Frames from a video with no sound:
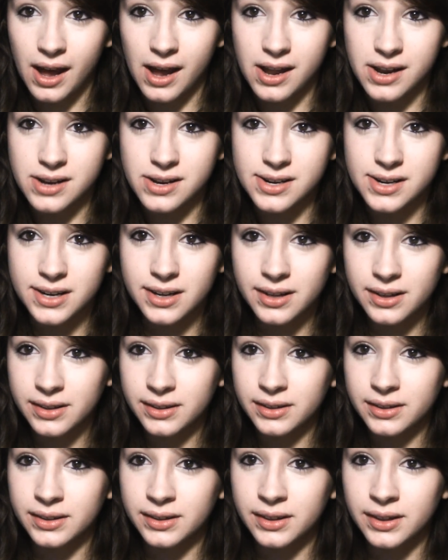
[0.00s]
and
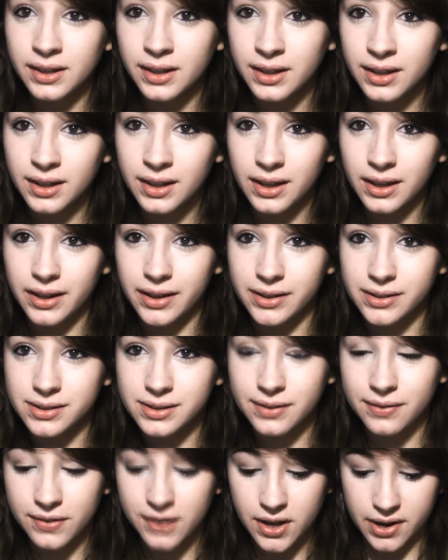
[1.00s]

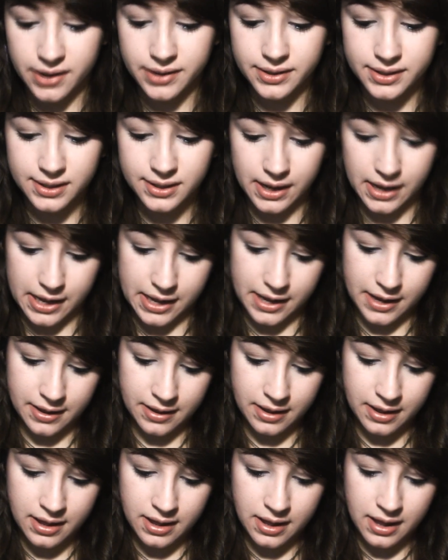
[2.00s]
his fiance,
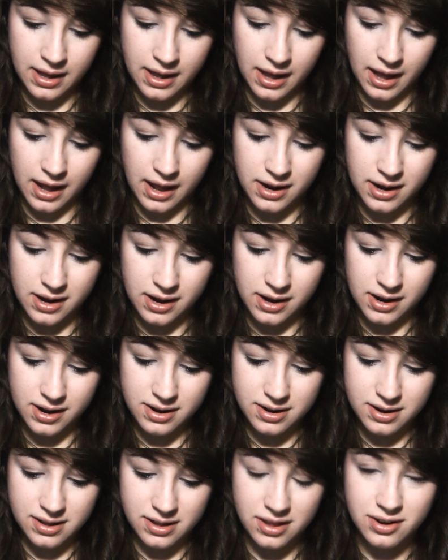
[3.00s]
and
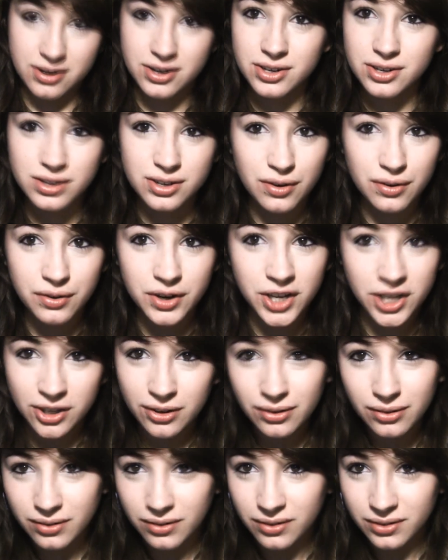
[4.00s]
they're just so
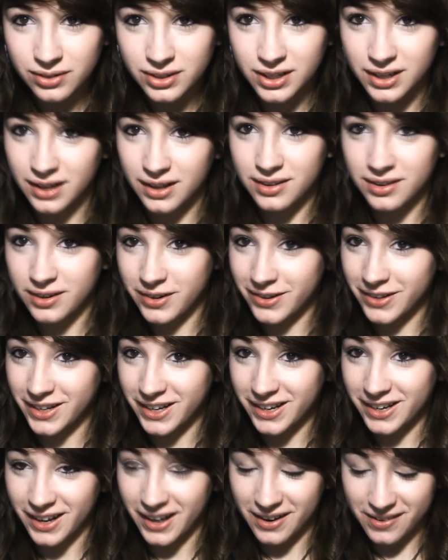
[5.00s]
cute together.
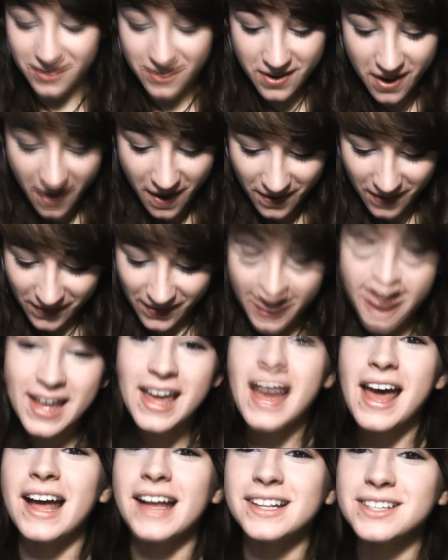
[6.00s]
Like I don't know.
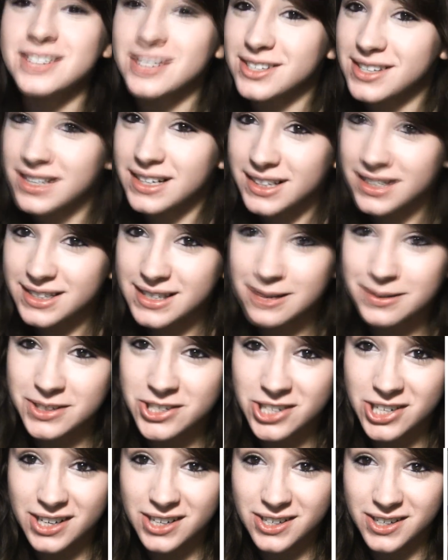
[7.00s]
It's just like the same
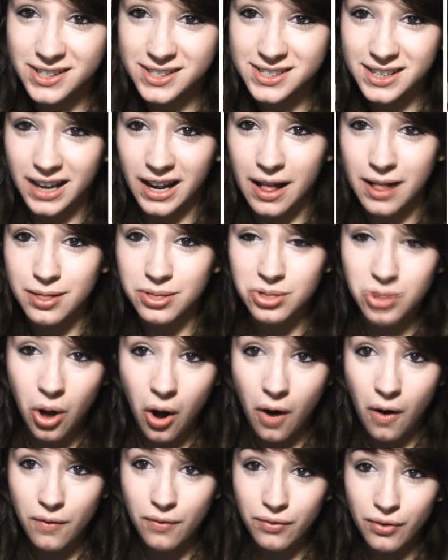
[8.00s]
as Shaytard's. Like I
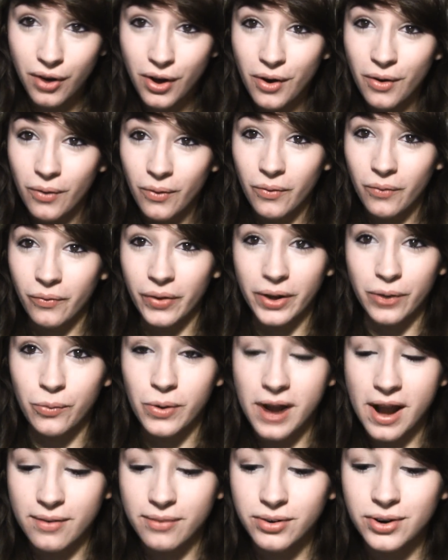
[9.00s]
love like
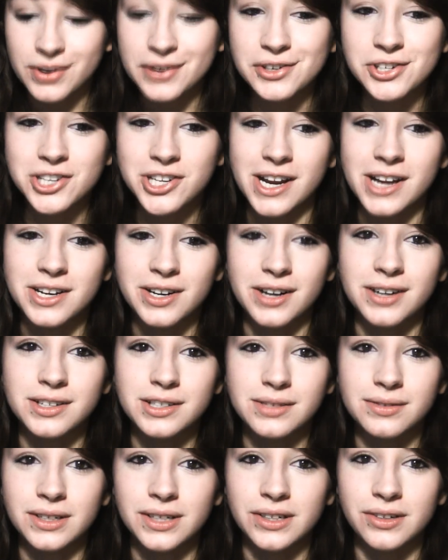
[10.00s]
whenever new
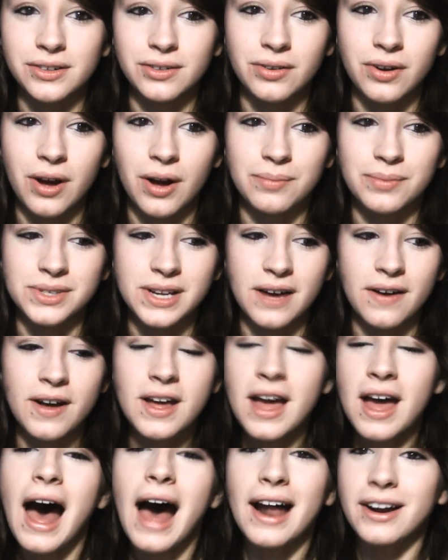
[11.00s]
Shaytard's video comes out,
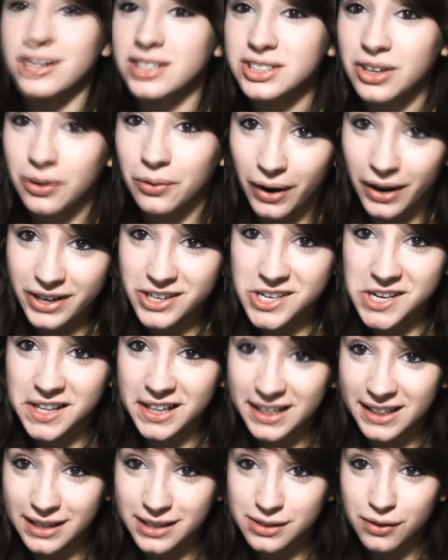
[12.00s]
I just go watch it.
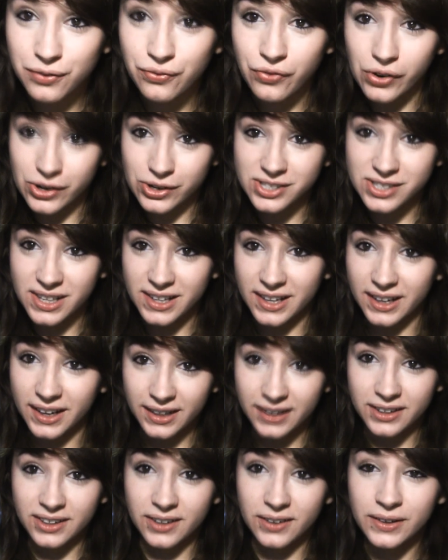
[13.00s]
Like that's the first thing
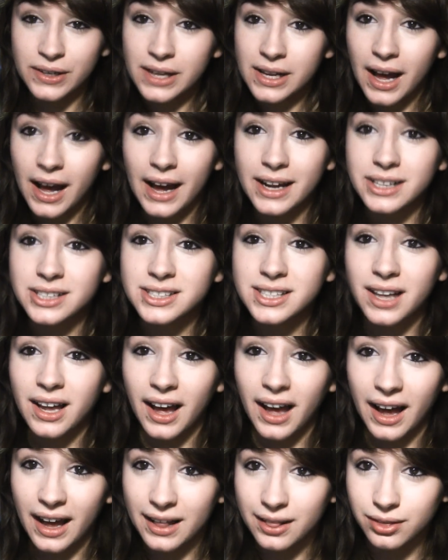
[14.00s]
I do. I just
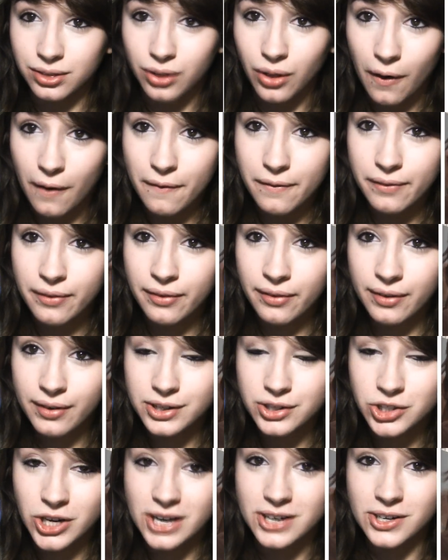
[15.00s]
I love
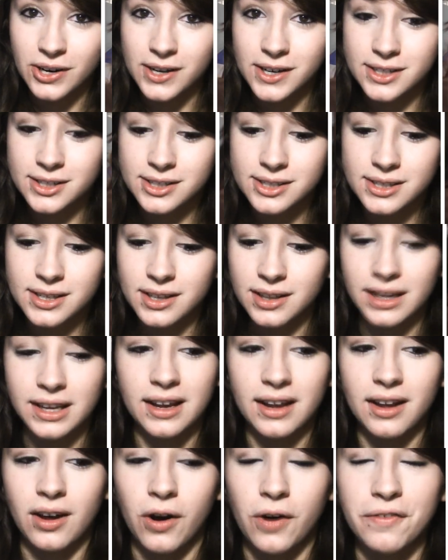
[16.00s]
Shaytard's.
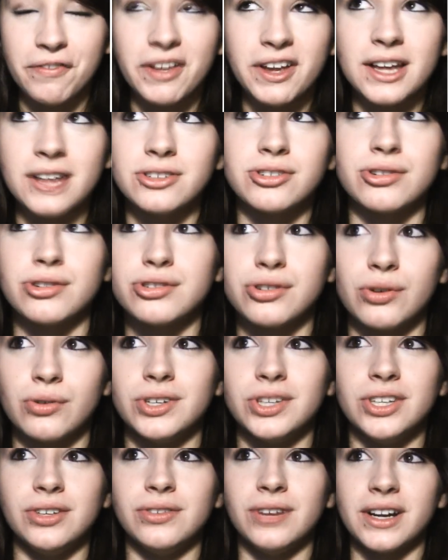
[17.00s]
All the kids are so
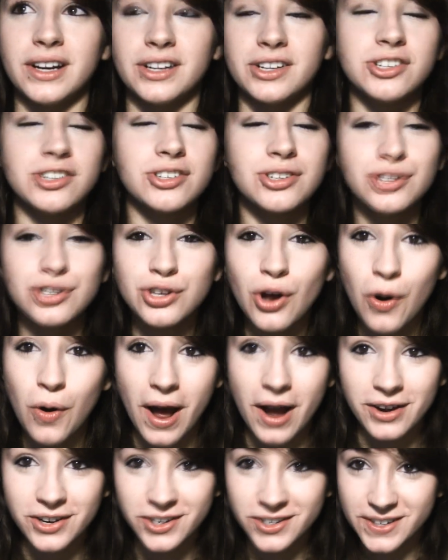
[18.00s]
cute and it's just so
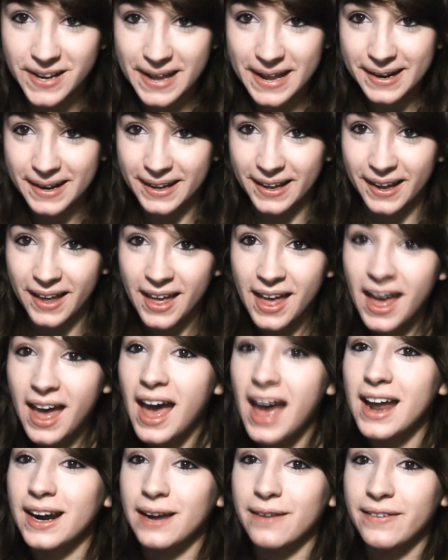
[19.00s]
entertaining.
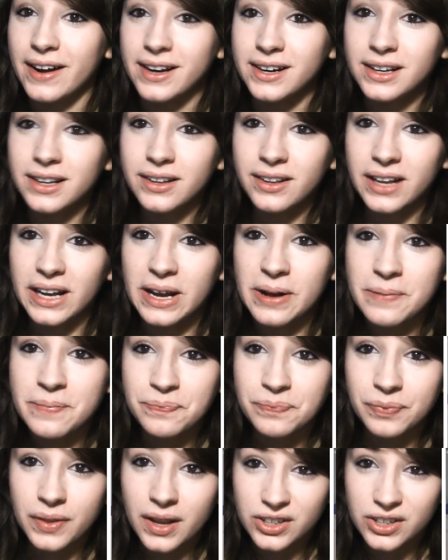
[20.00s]
And I find it like
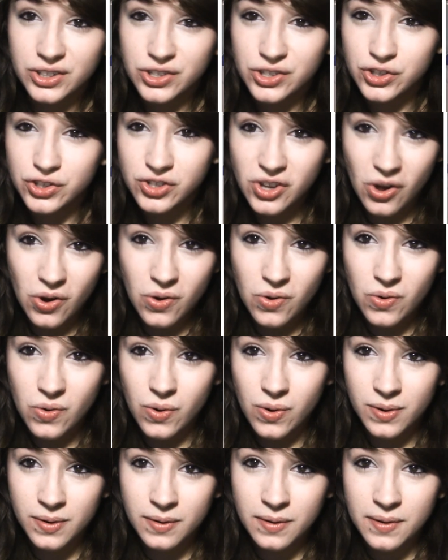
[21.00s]

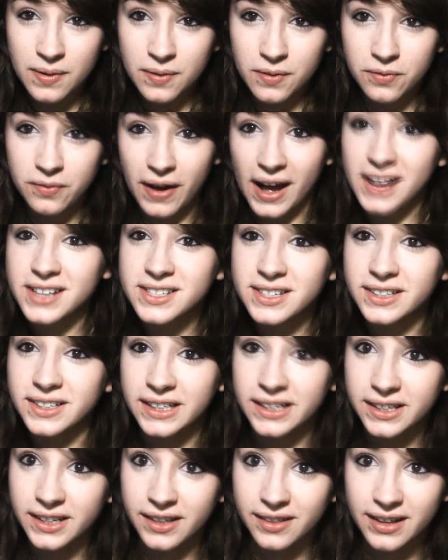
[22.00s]
so
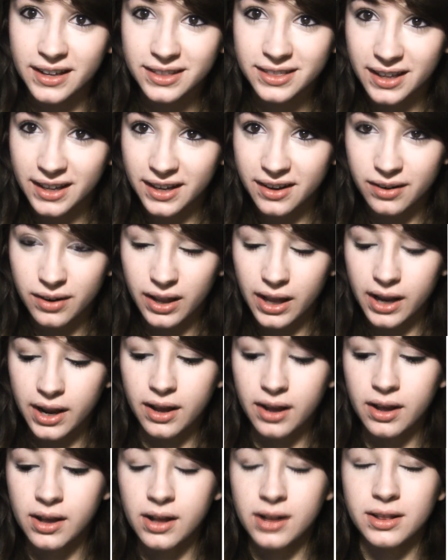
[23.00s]
fascinating that they can
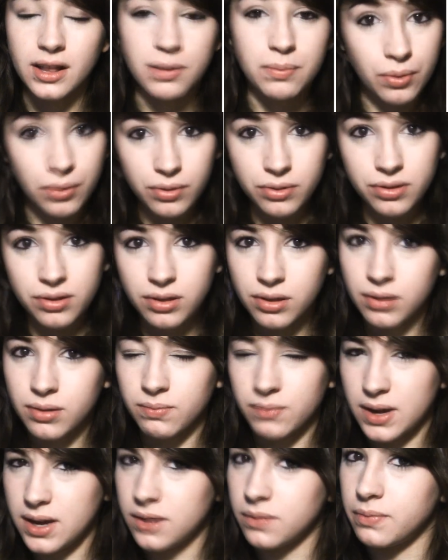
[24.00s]
like they both
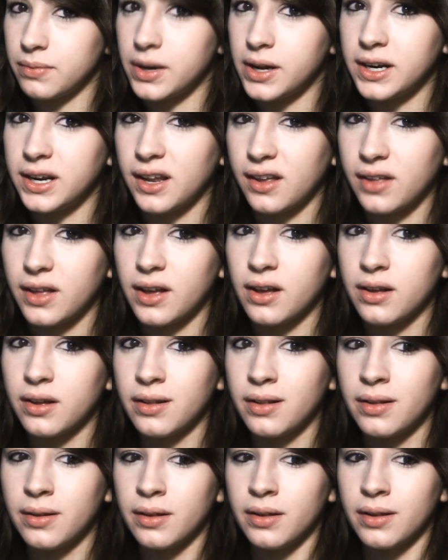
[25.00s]
make money like
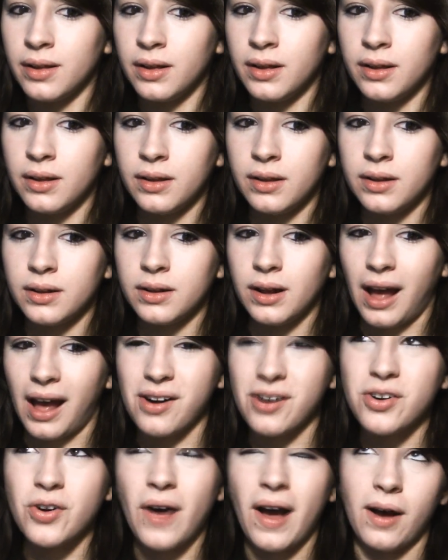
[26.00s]

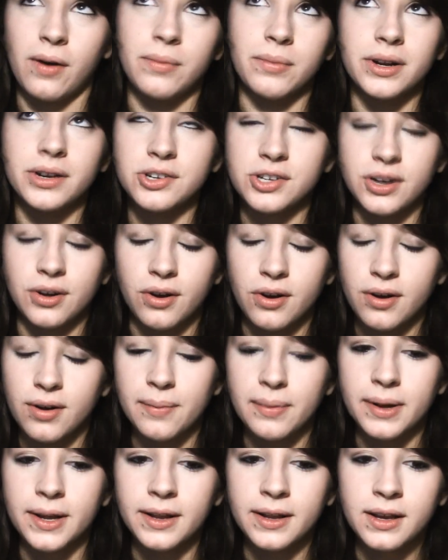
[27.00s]
I don't know how much at
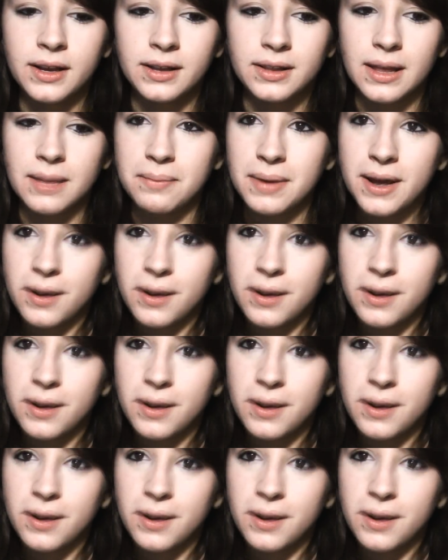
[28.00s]
all, but they